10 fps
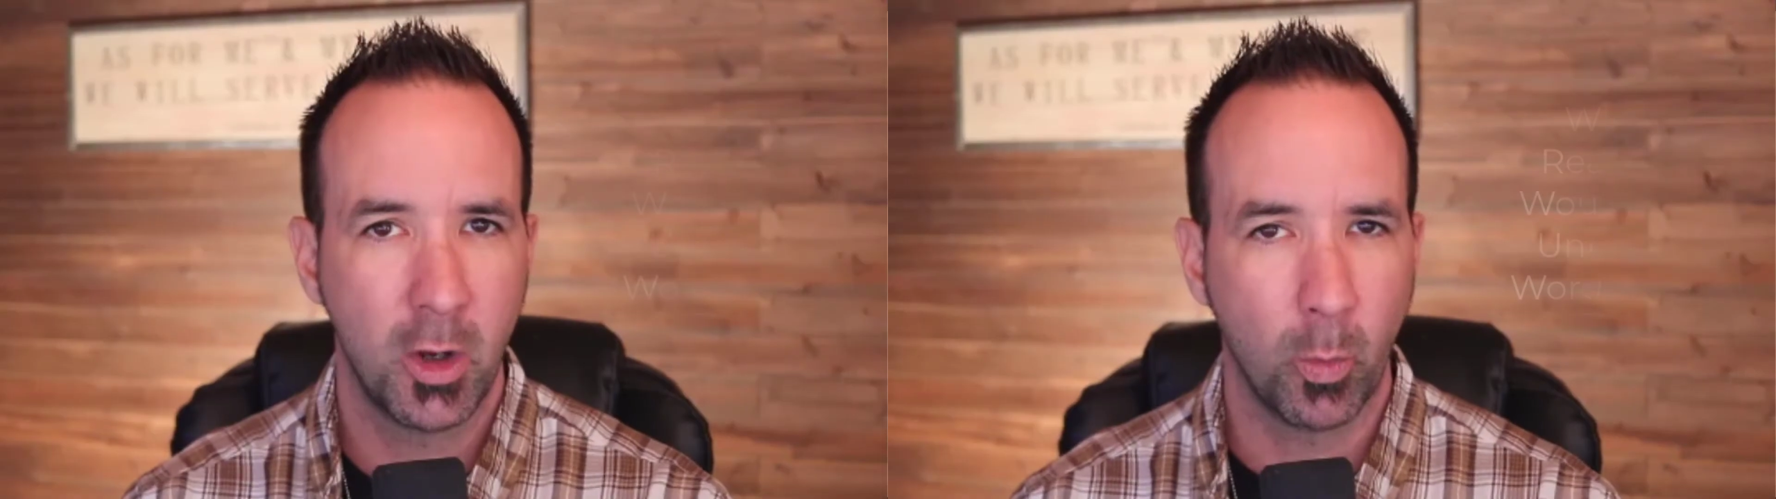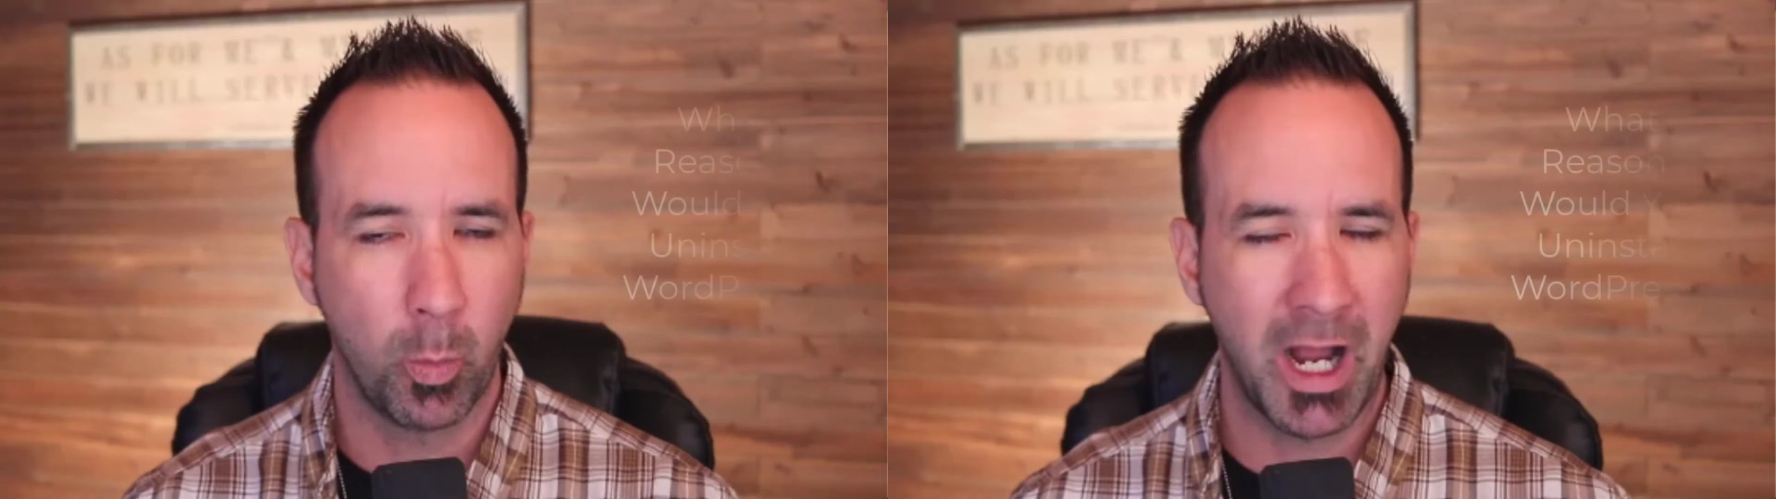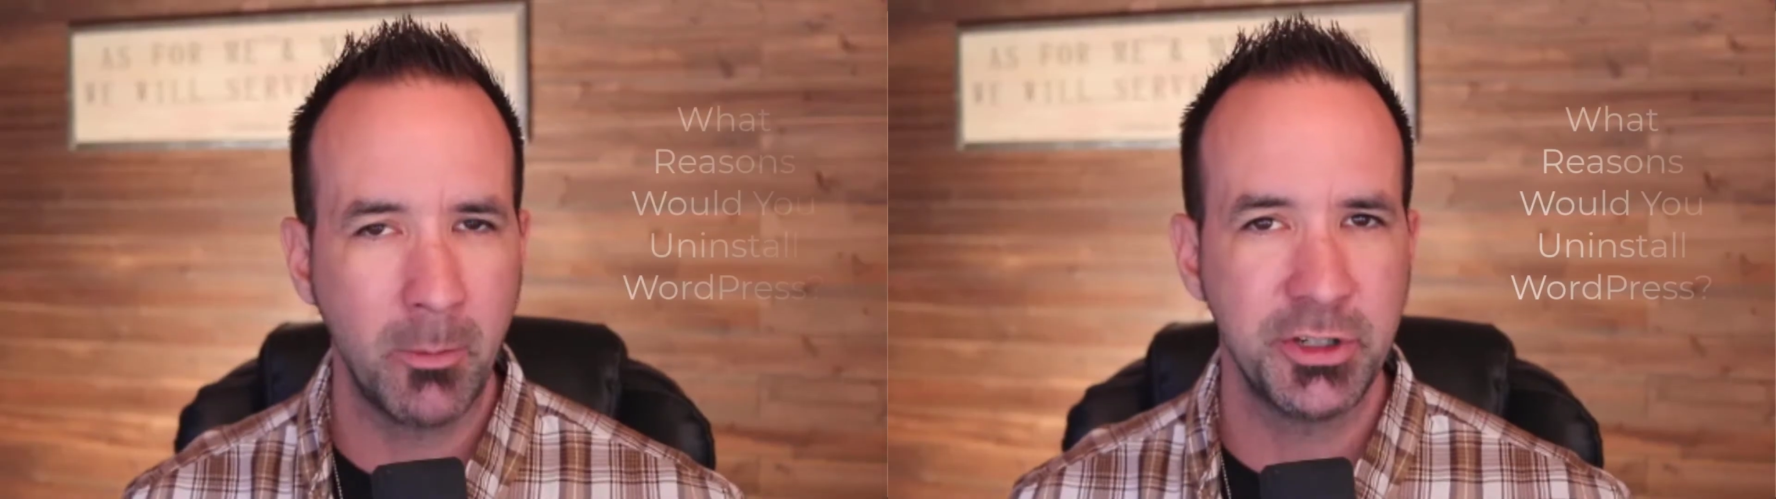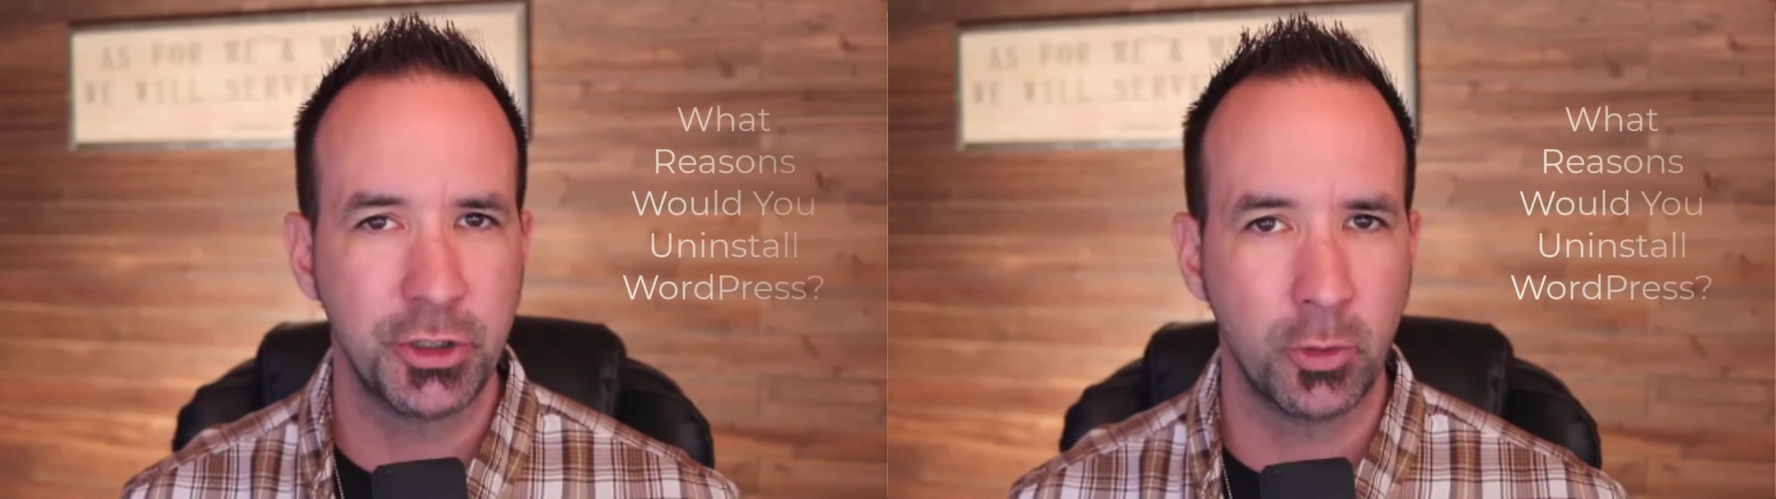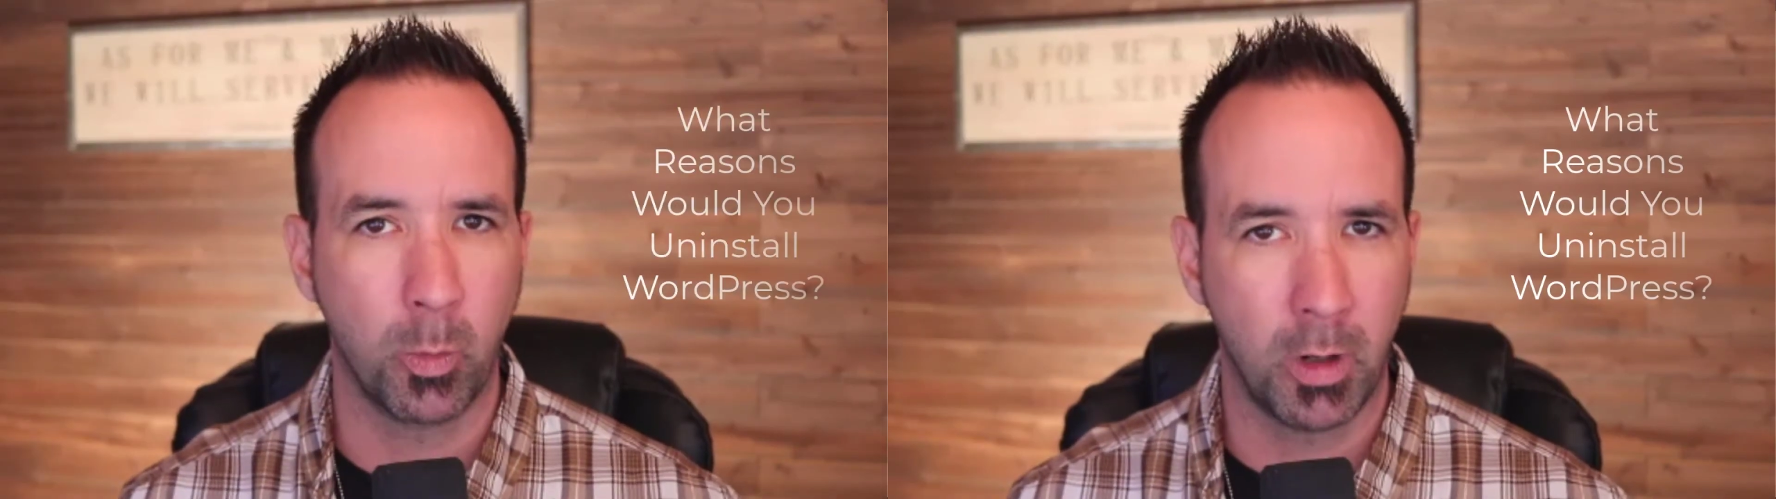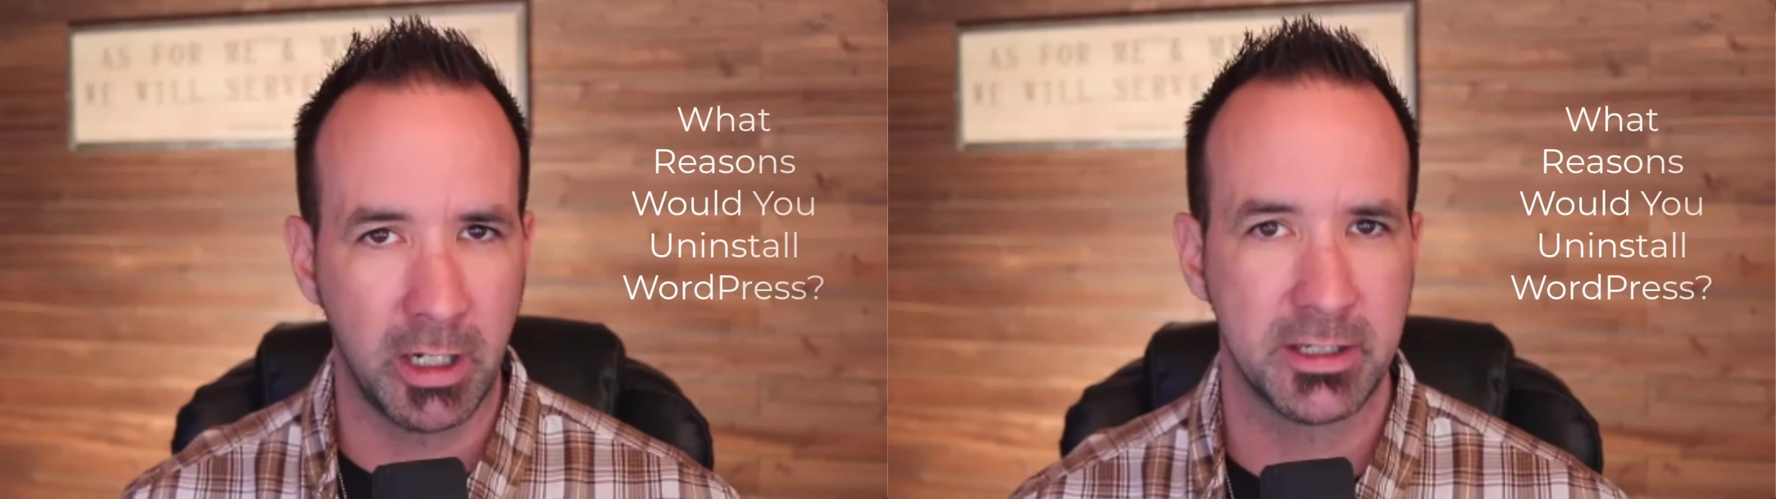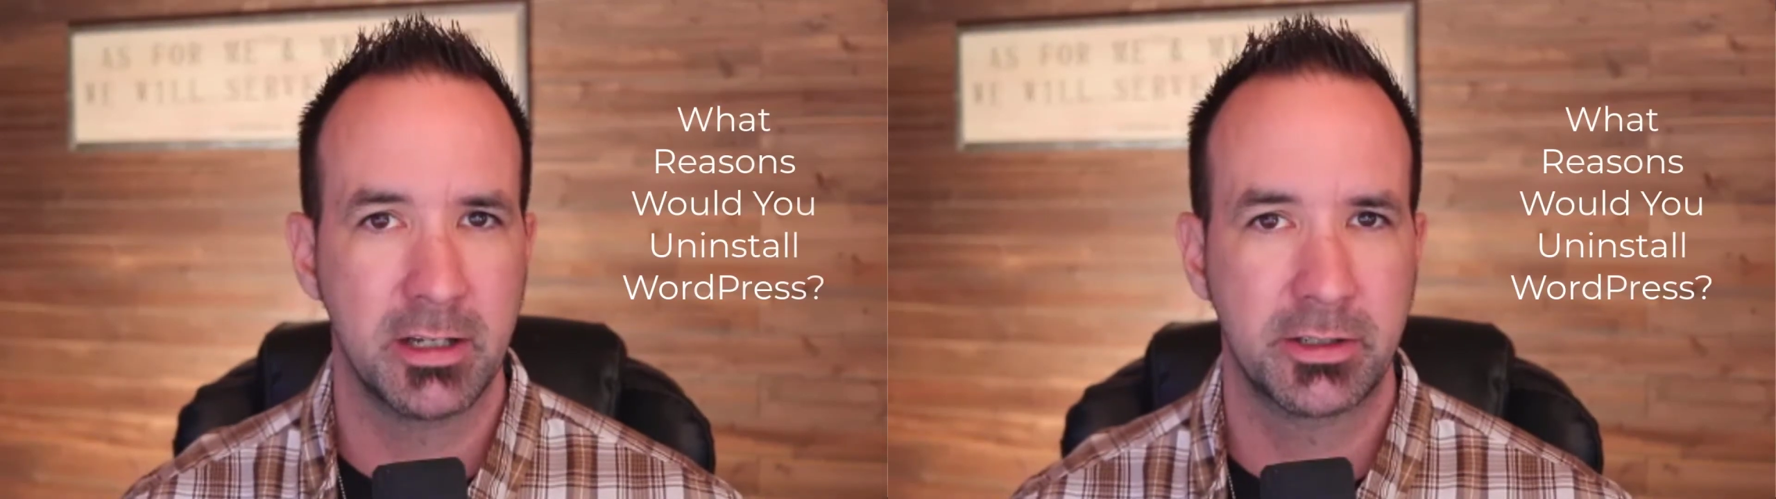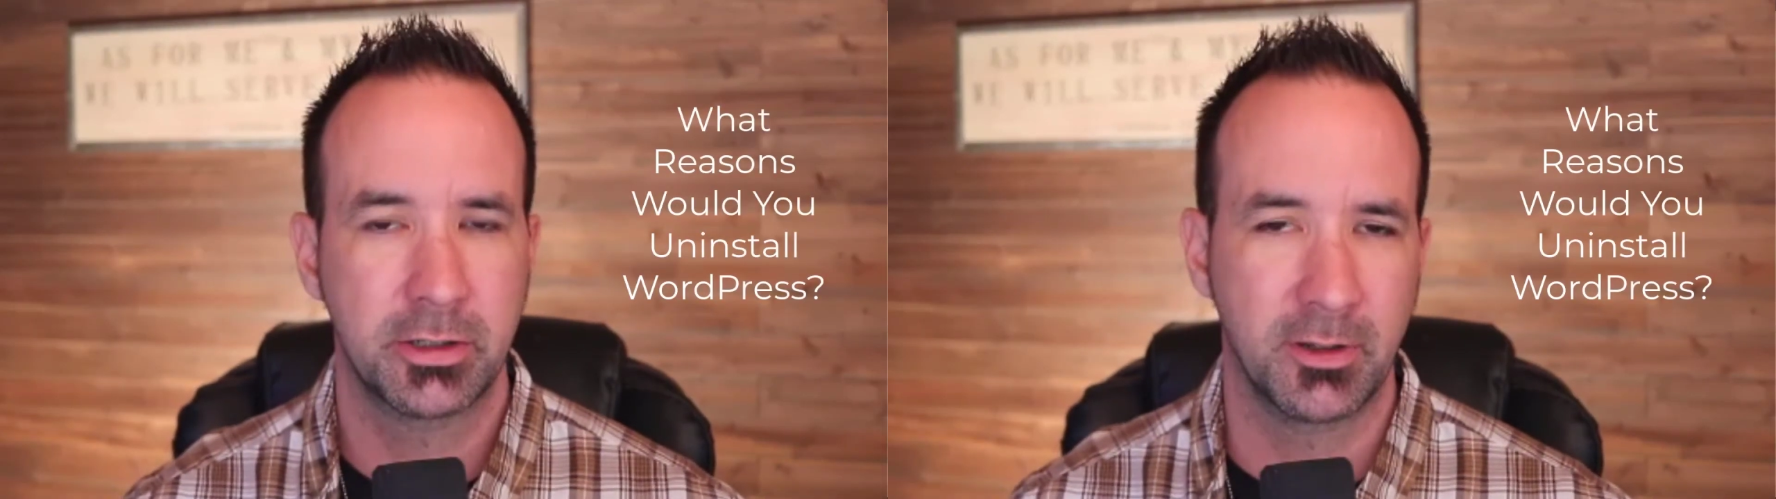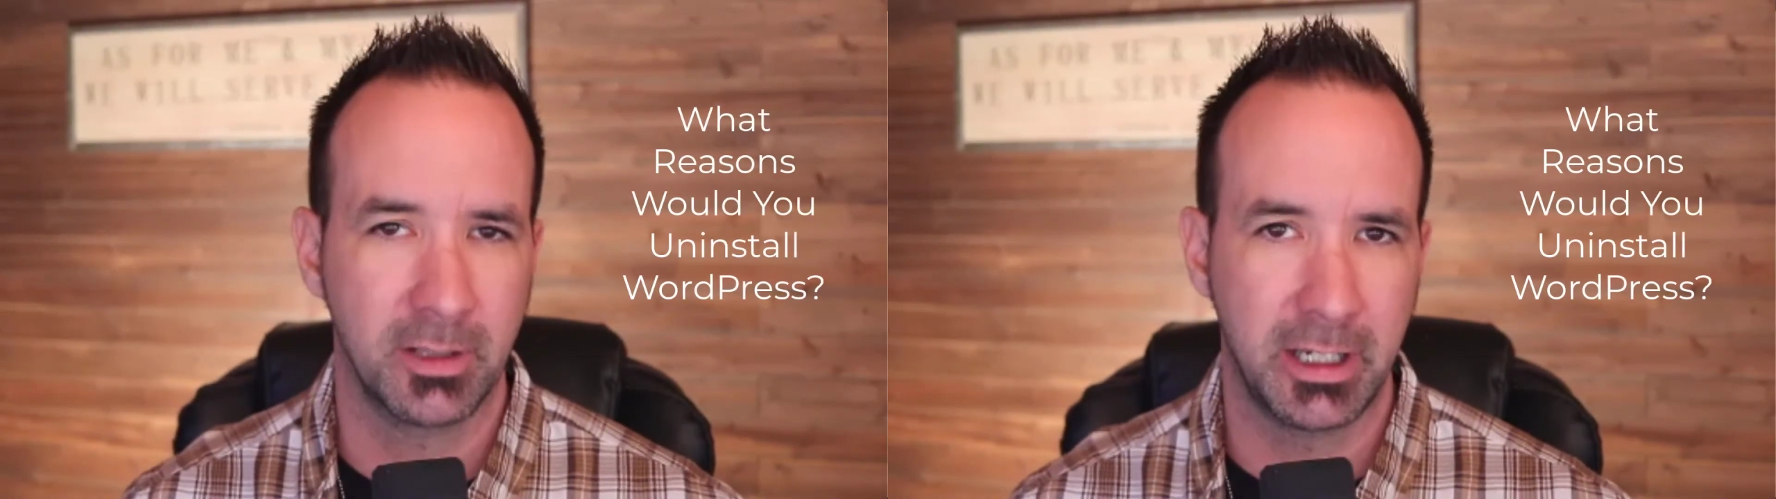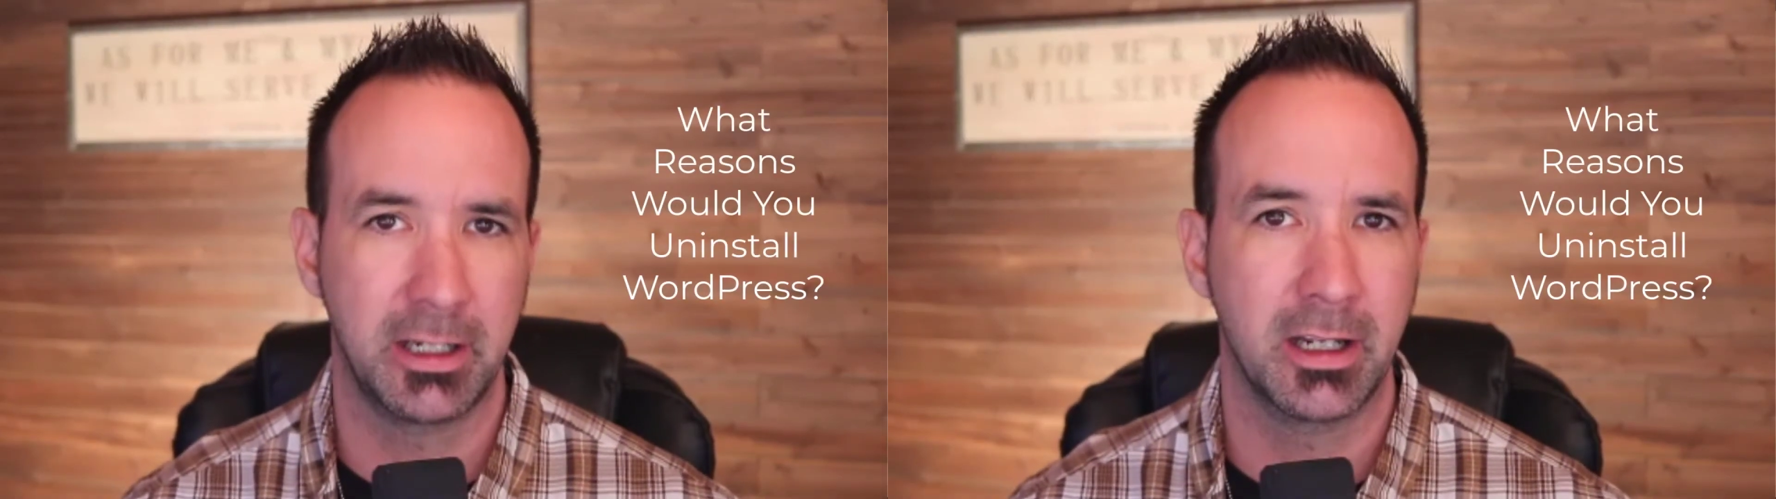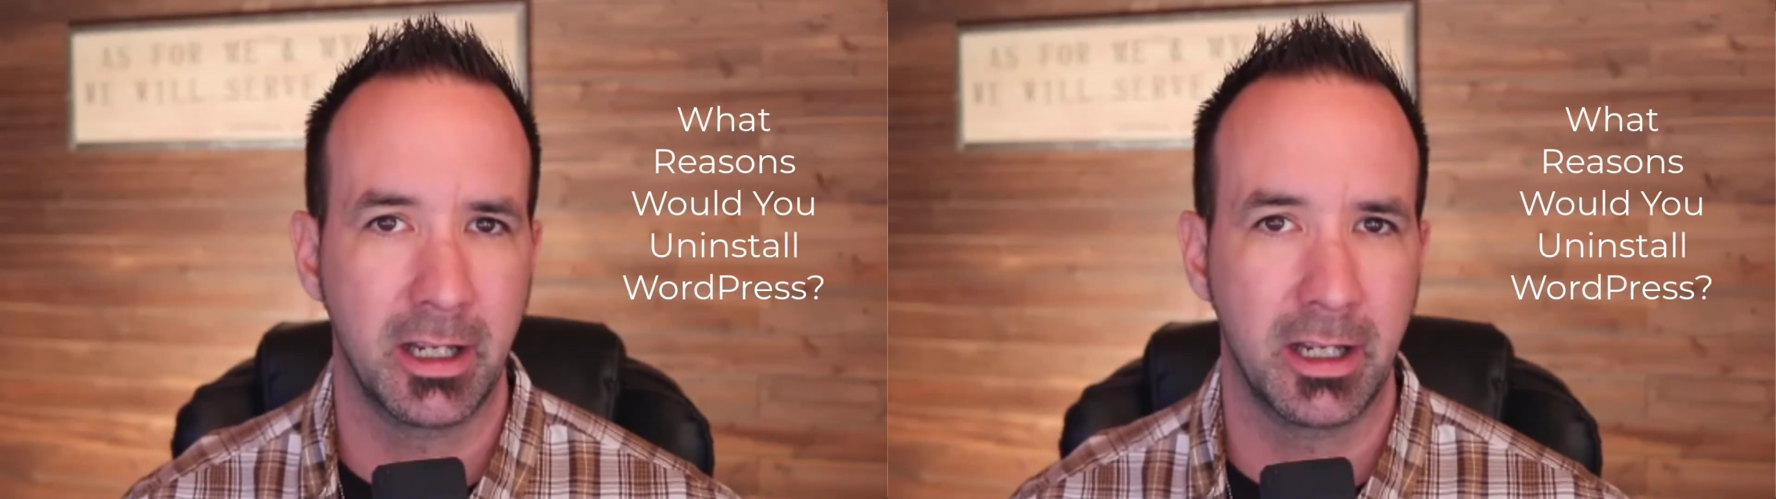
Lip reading: why would you want to delete